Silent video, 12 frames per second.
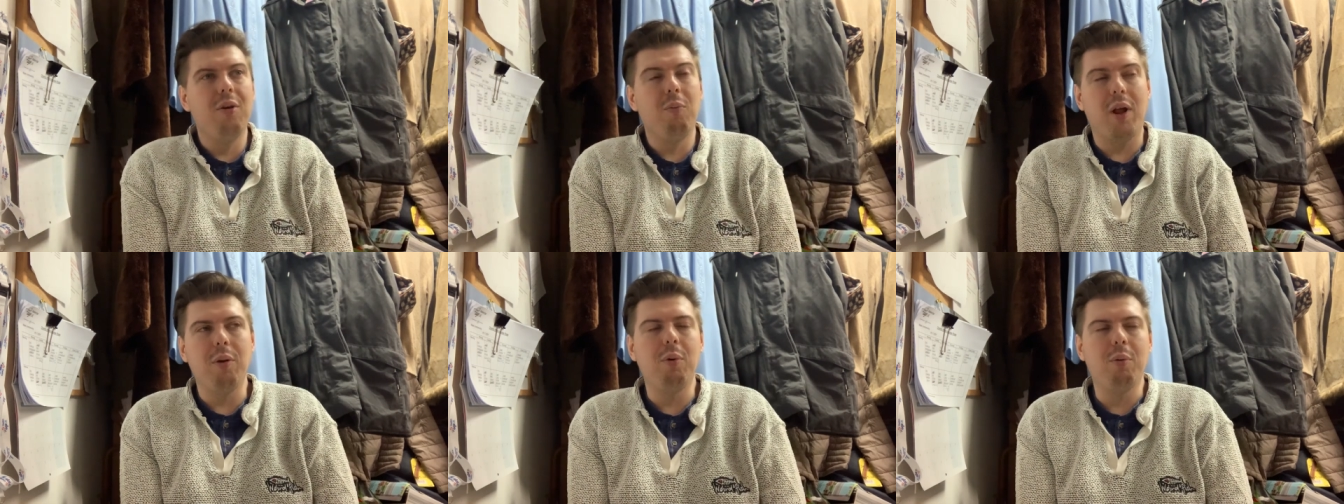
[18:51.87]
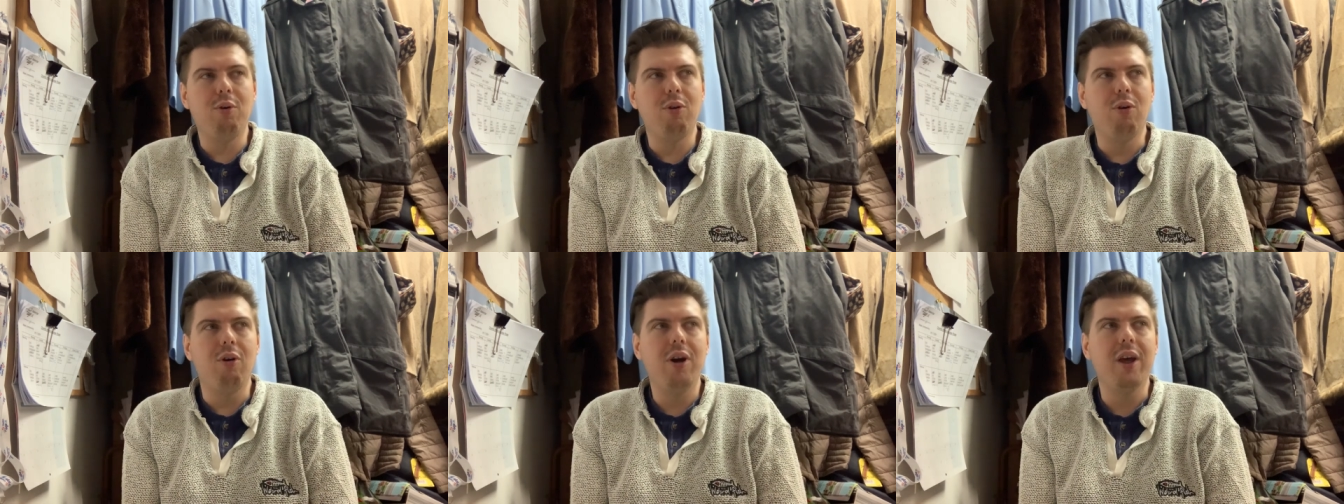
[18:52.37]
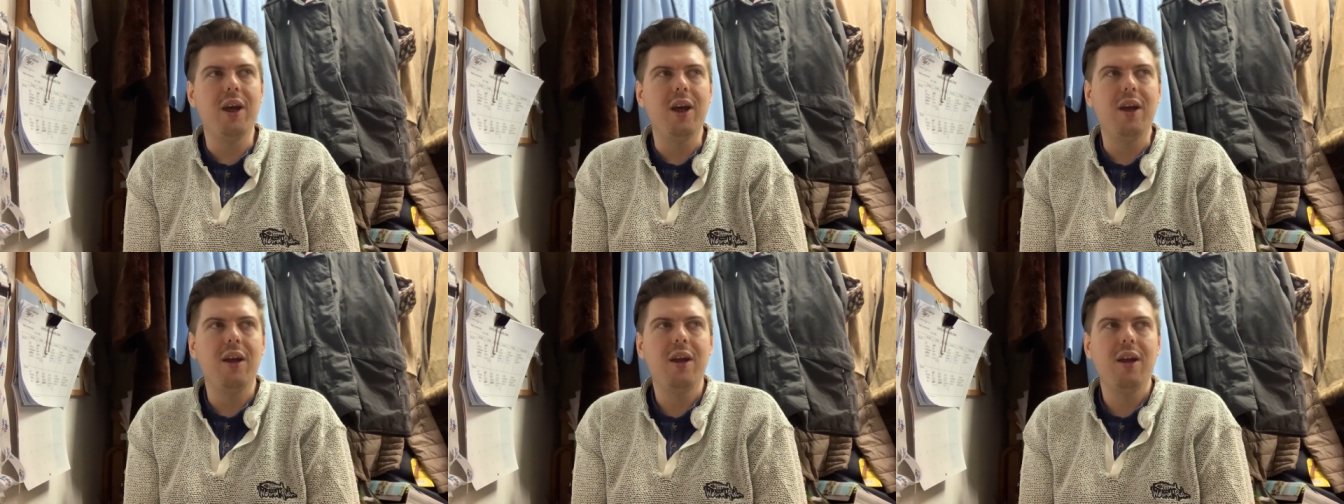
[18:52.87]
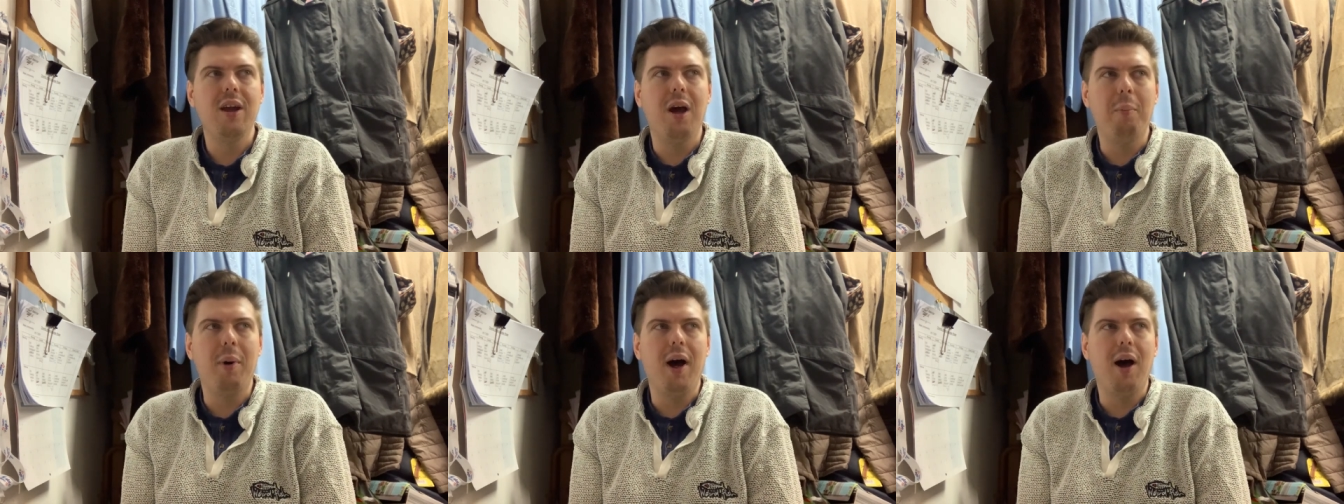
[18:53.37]
when we were talking
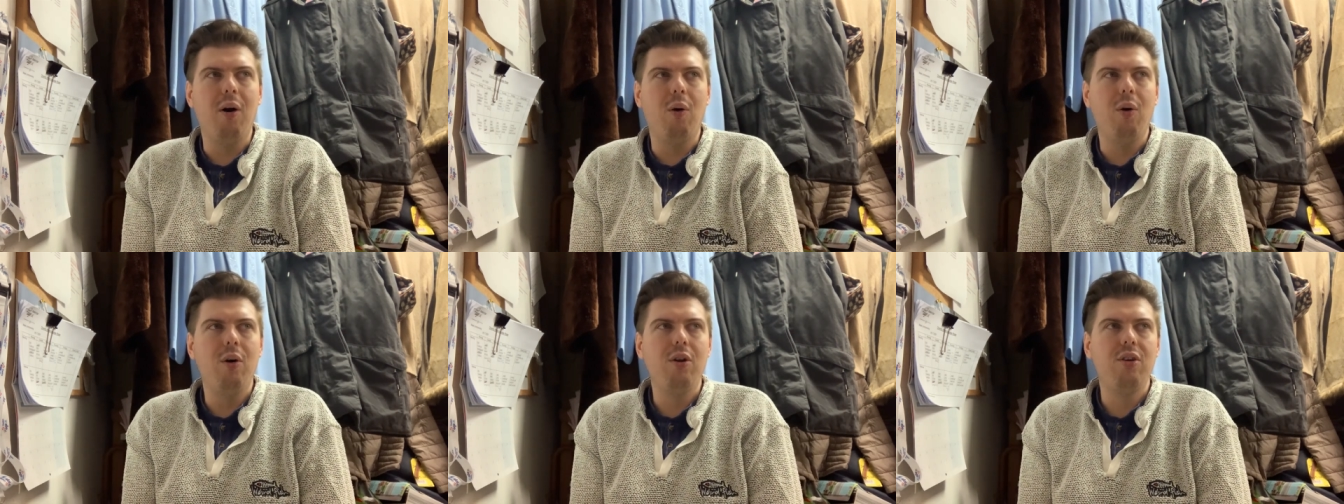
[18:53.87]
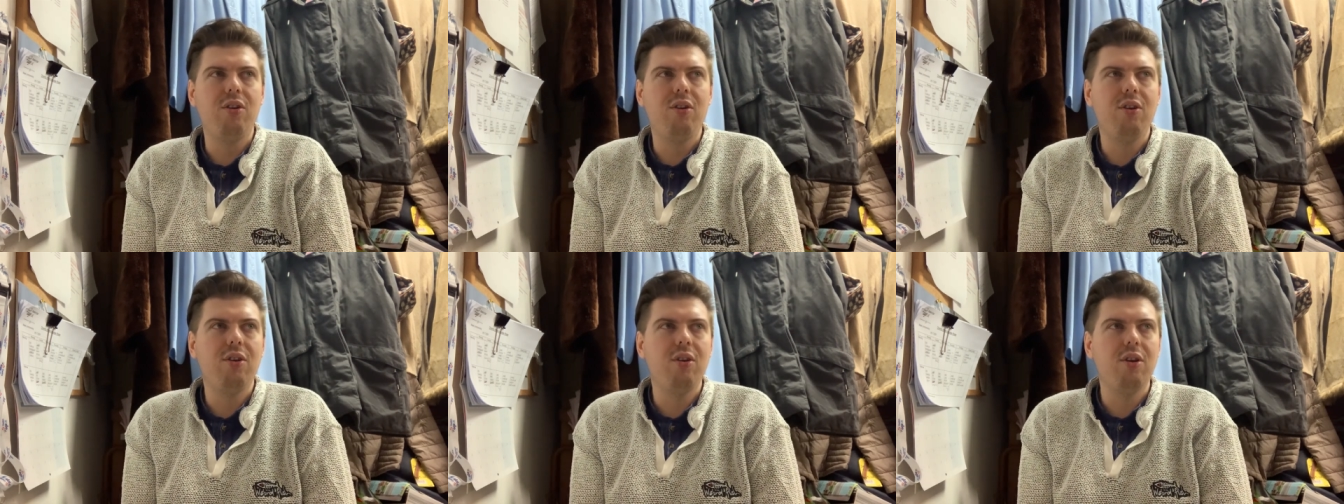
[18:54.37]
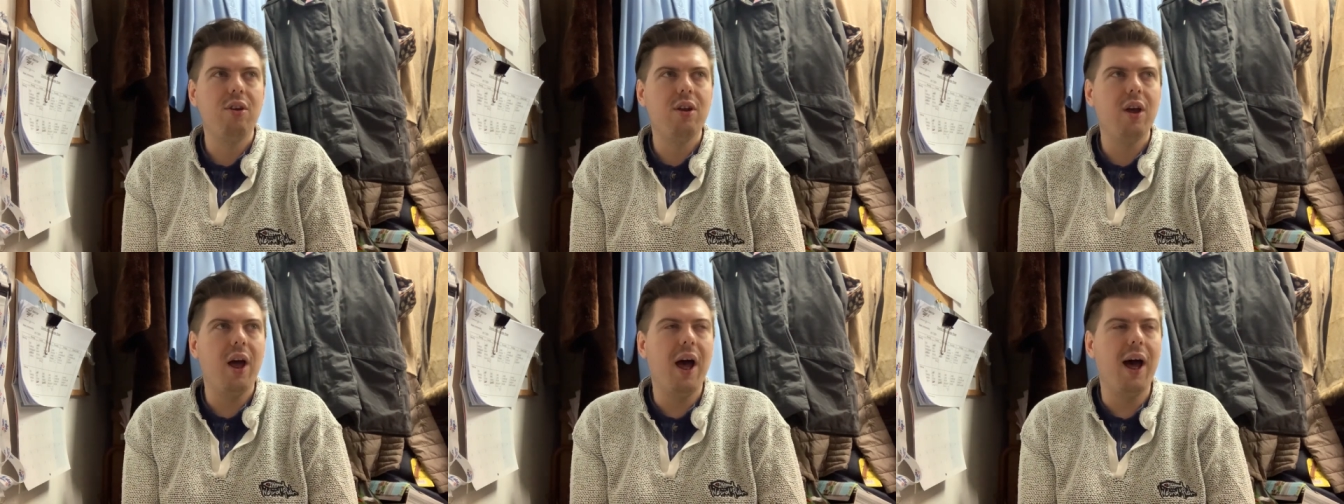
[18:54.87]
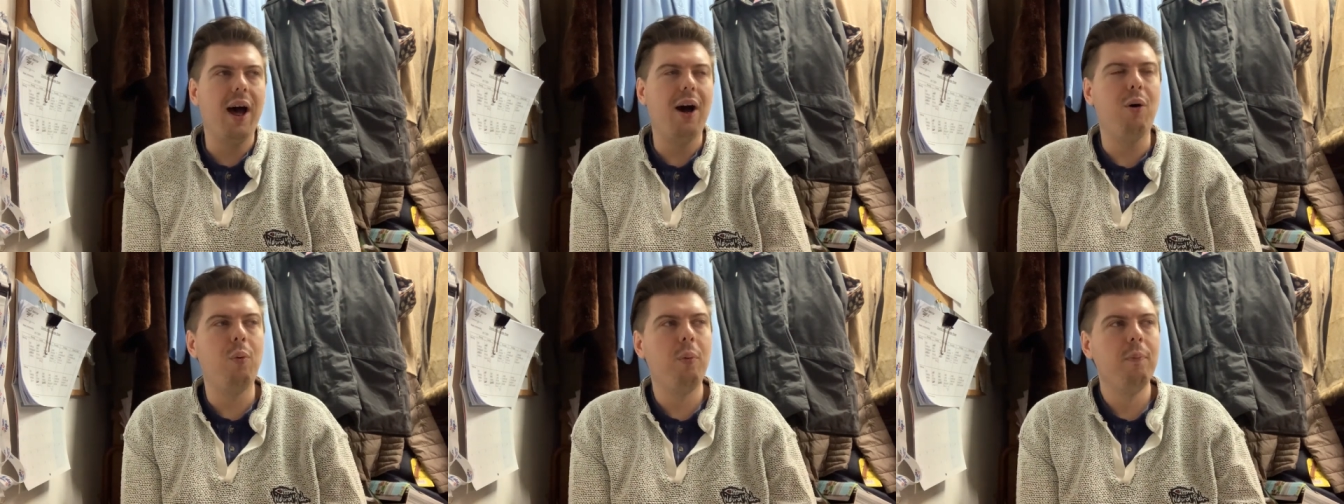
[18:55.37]
about
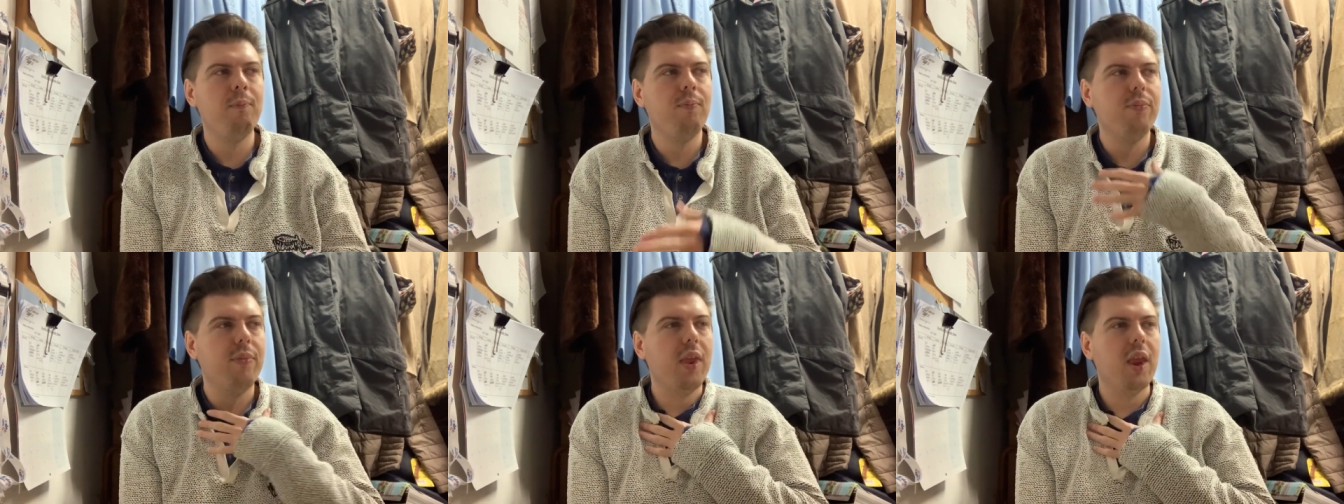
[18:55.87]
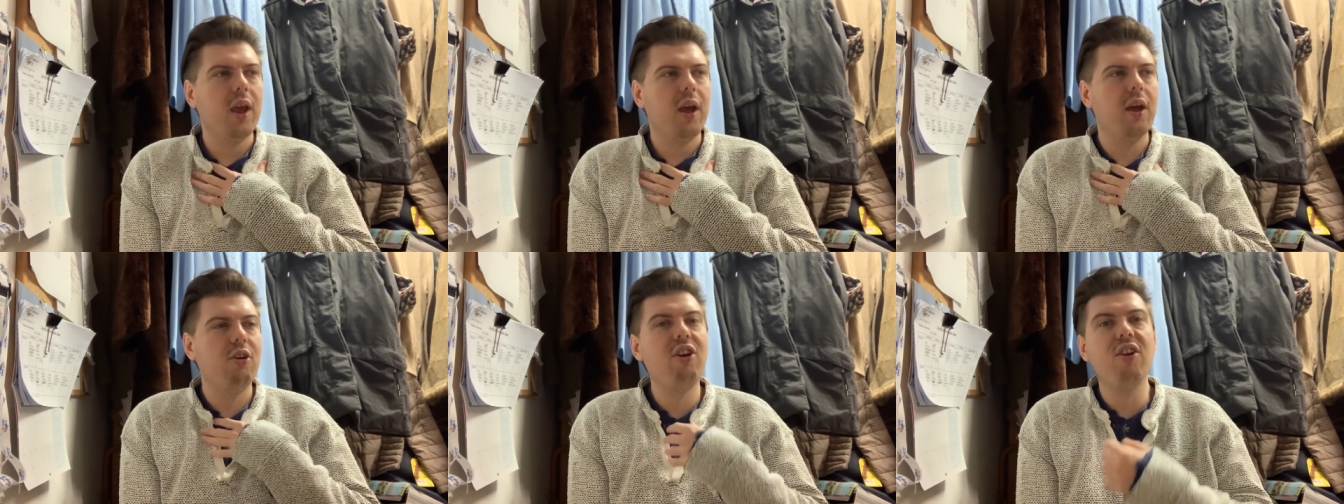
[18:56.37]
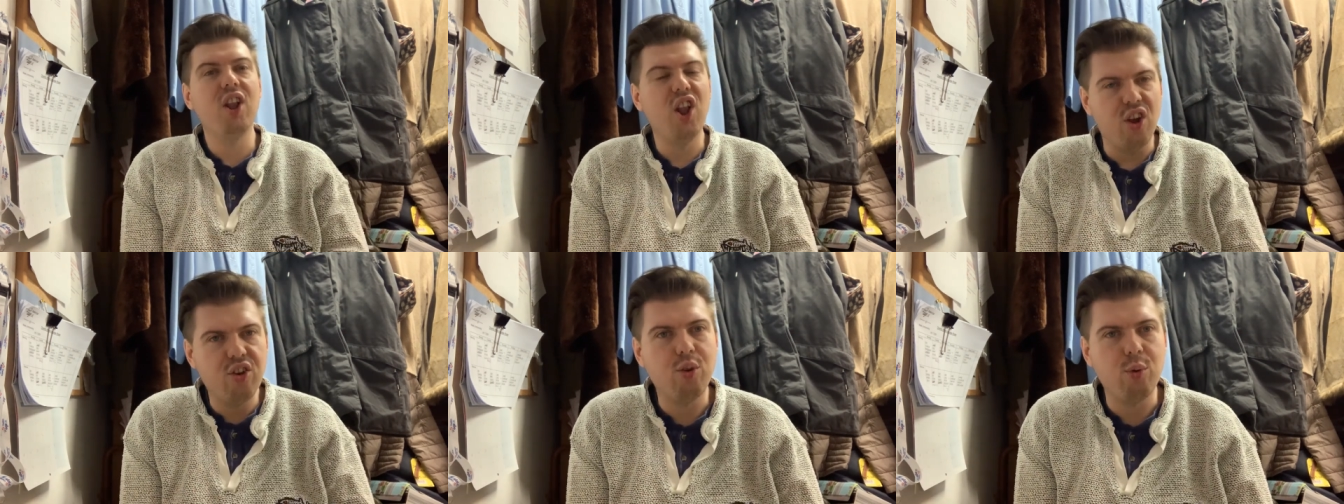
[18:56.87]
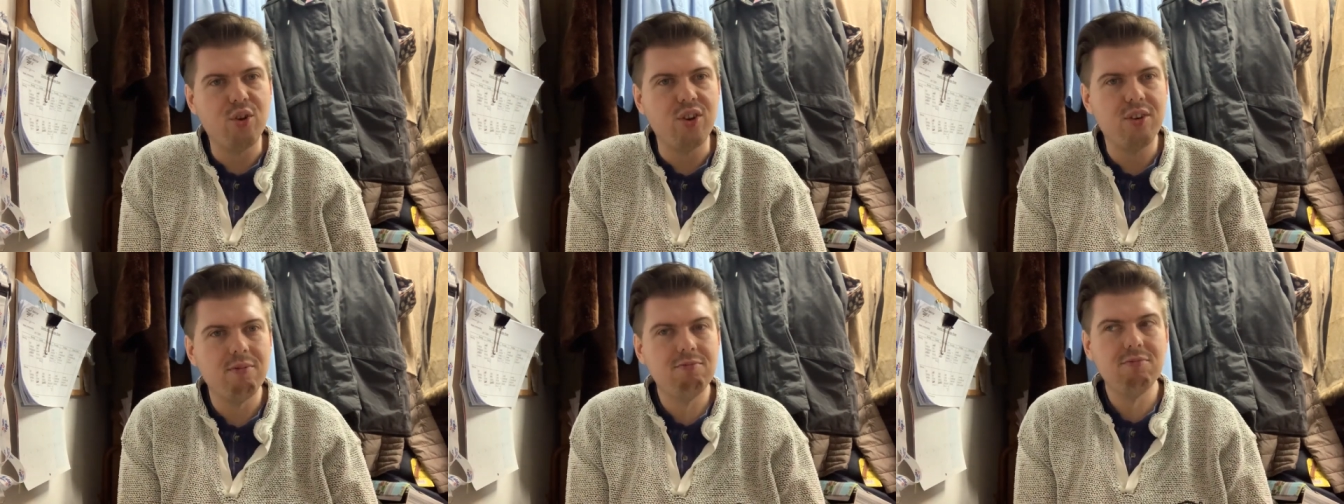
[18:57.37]
how she has a lot of
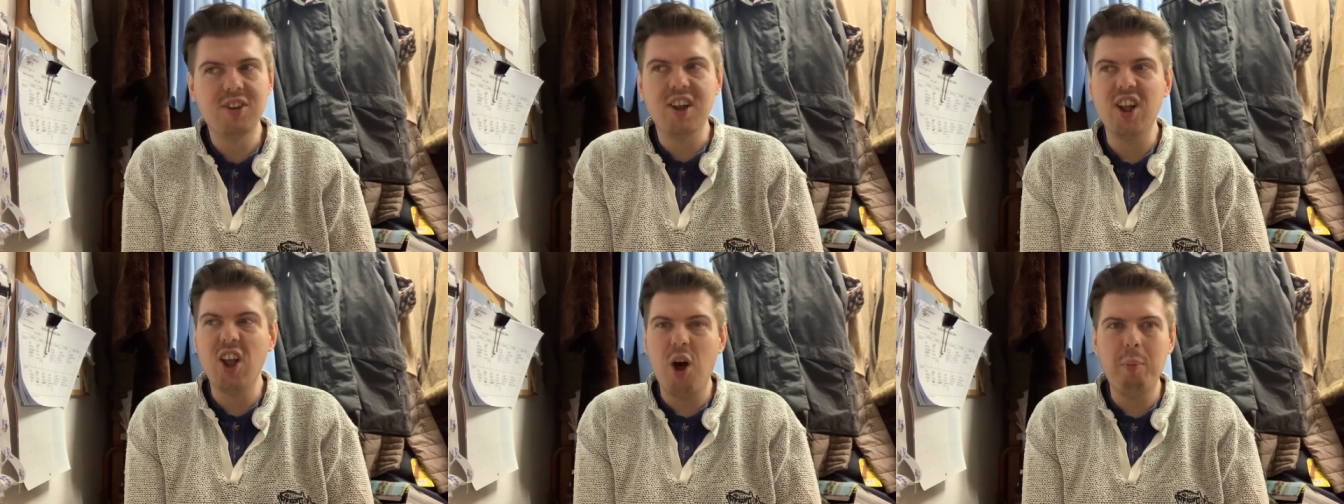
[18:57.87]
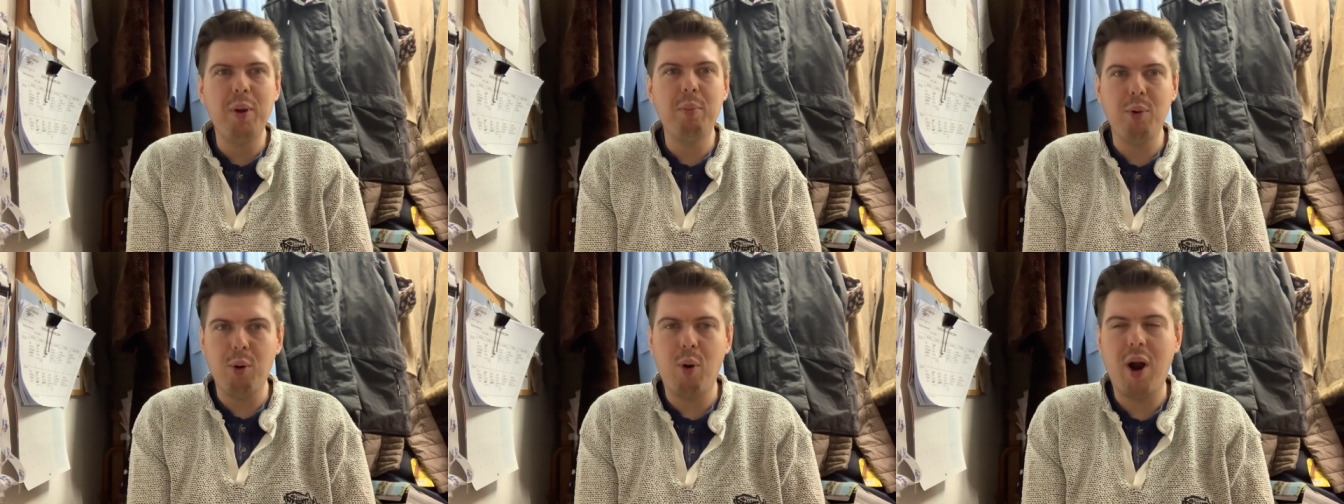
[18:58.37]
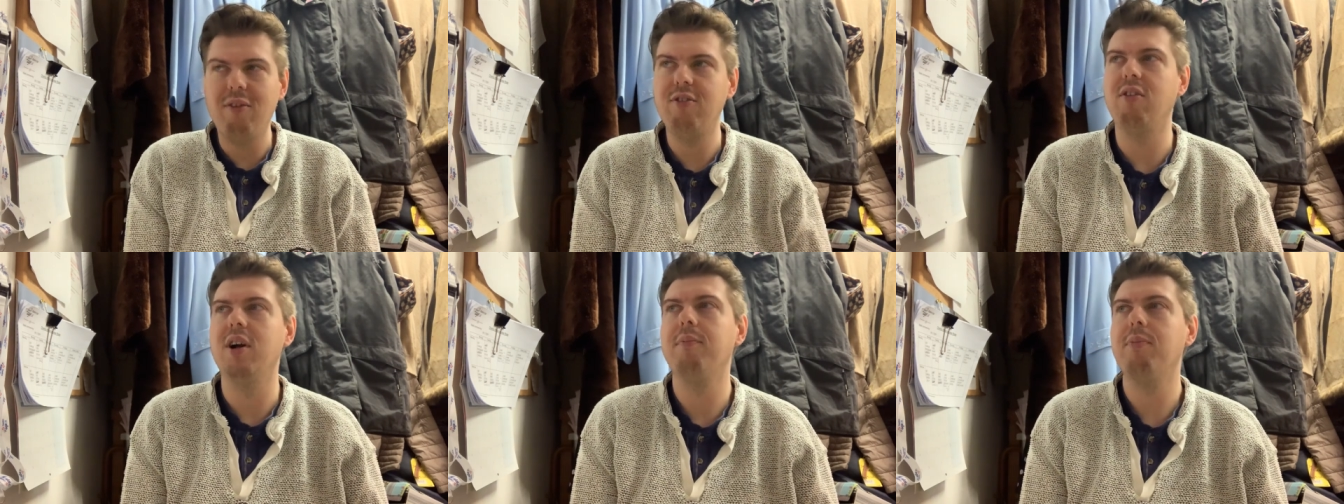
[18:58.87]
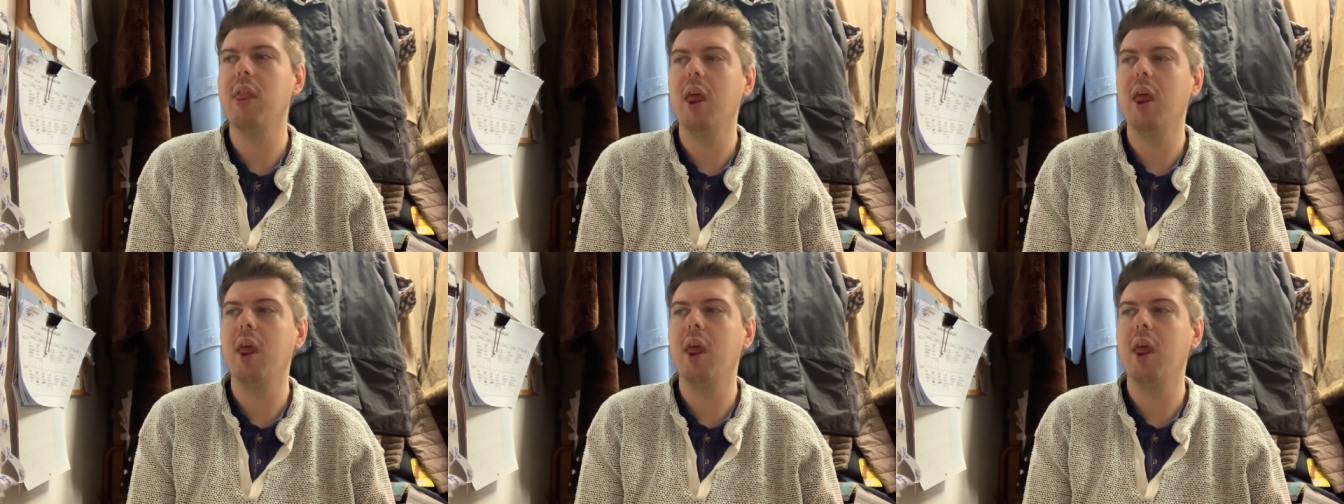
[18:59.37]
suitors. She has a lot of people who are after her.